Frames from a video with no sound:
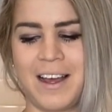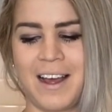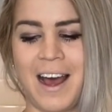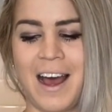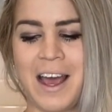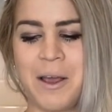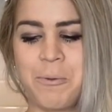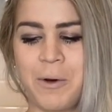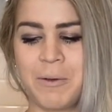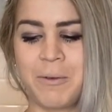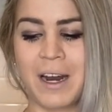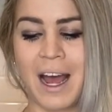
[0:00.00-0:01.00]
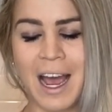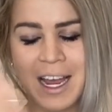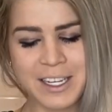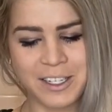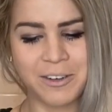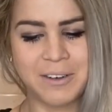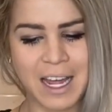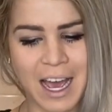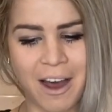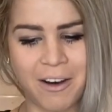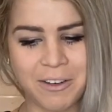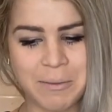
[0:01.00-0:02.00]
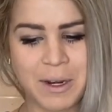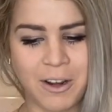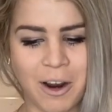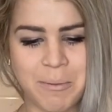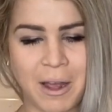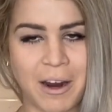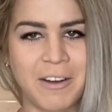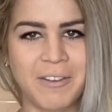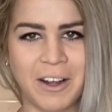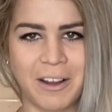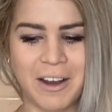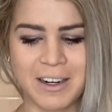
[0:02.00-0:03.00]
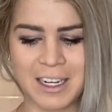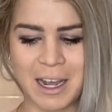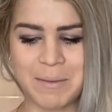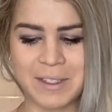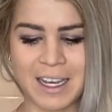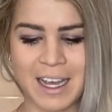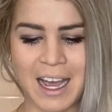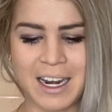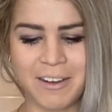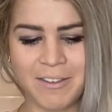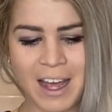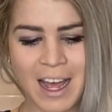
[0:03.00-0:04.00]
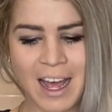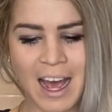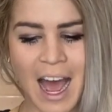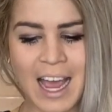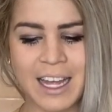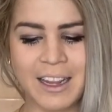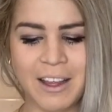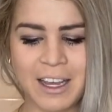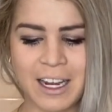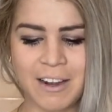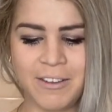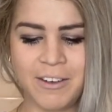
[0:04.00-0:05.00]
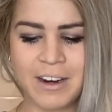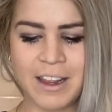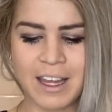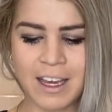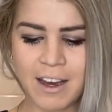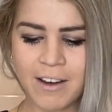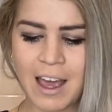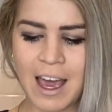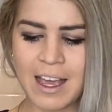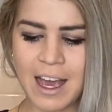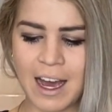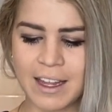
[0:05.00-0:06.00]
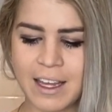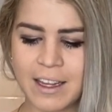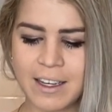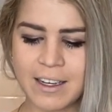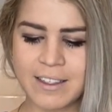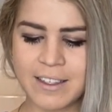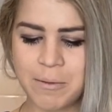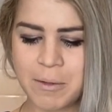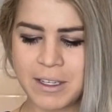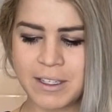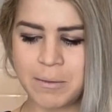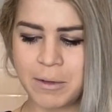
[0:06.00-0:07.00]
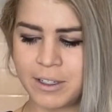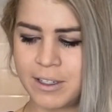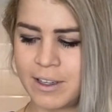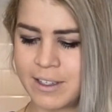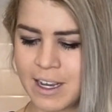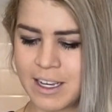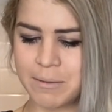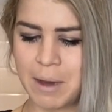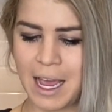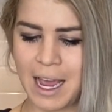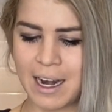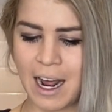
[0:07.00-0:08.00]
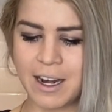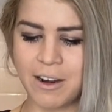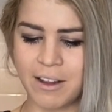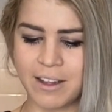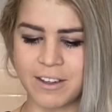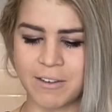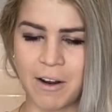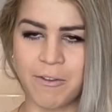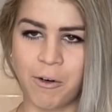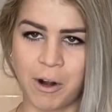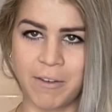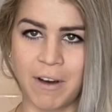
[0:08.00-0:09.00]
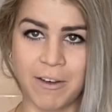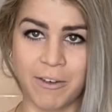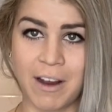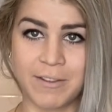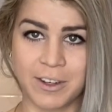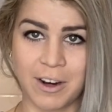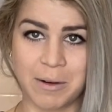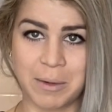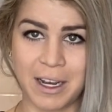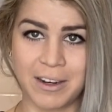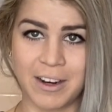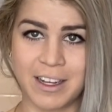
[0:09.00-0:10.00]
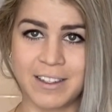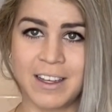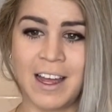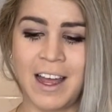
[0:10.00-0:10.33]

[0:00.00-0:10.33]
what I do now, I've been carb counting for a long time, is I can look at a food and think, okay, yeah, that looks somewhat similar to the size of my hand. I know that's around 45 grams of carbohydrates.